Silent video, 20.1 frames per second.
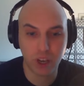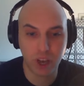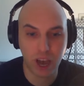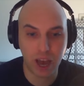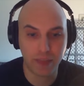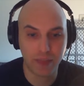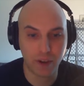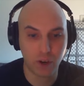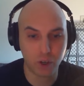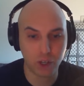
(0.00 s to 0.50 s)

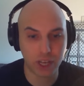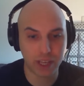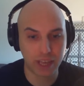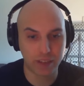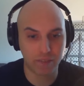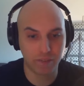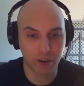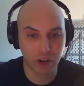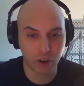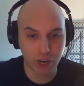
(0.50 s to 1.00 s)
And there's like
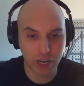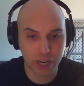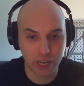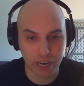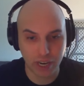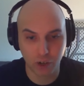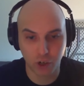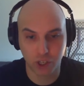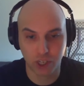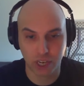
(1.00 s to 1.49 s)
that very
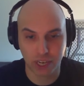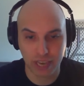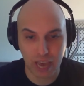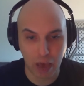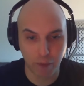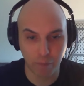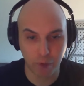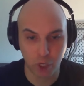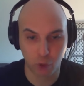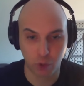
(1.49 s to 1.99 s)
interesting
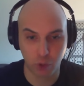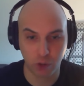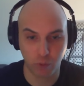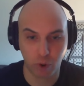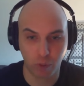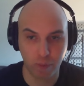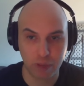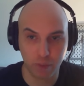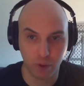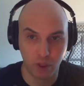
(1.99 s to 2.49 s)
gap between
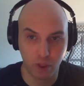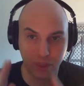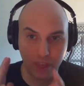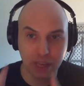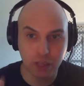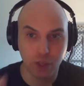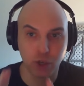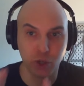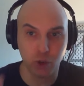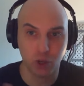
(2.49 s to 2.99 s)
what people
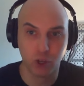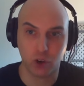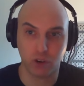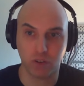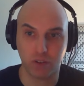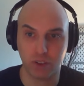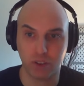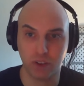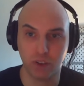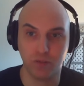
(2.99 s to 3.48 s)
think they're doing code
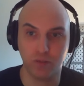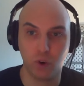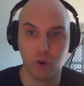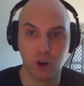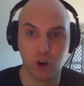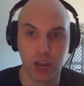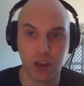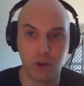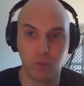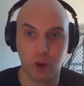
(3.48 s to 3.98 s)
review
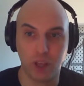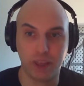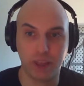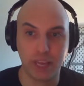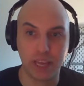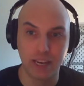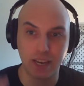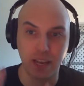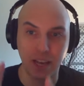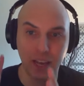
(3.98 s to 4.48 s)
for and what
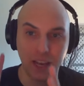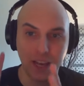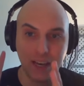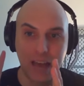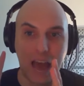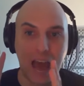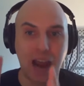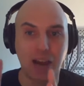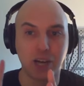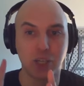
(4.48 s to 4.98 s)
they
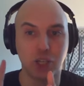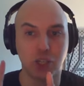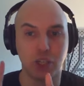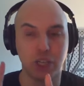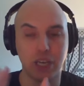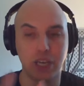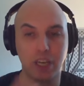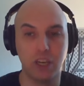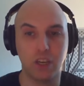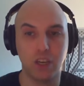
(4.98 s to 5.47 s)

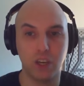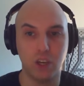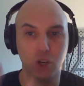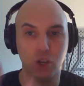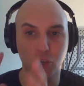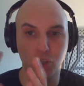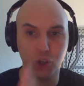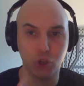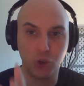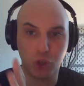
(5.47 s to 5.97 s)
actually
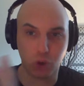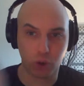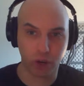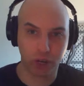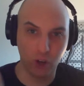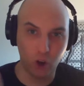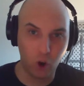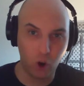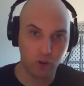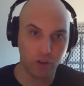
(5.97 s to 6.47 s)
do
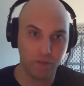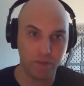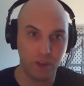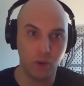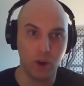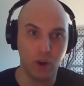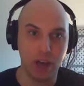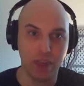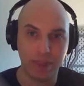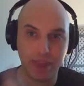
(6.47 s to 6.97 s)
during code
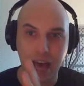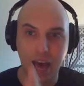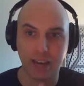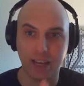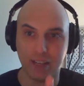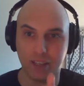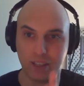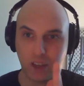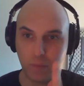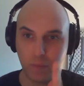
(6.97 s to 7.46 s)
review. And that
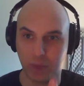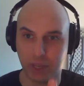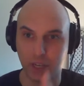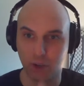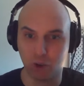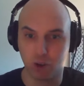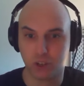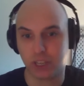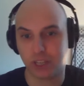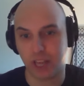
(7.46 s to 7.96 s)
is something
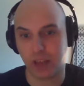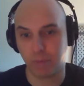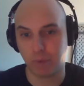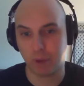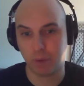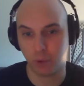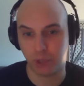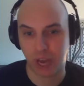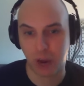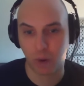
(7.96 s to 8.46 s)
interesting that
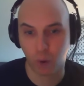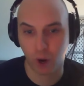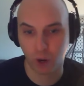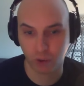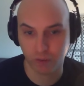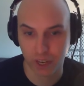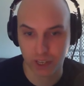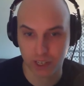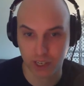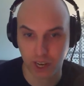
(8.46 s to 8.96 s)
people now want to
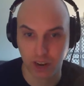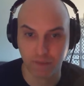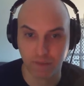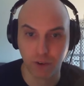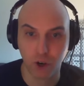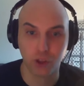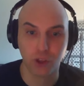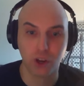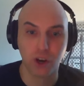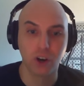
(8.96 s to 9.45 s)
investigate
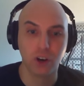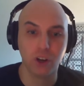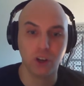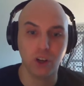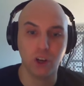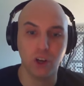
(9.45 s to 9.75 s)
further.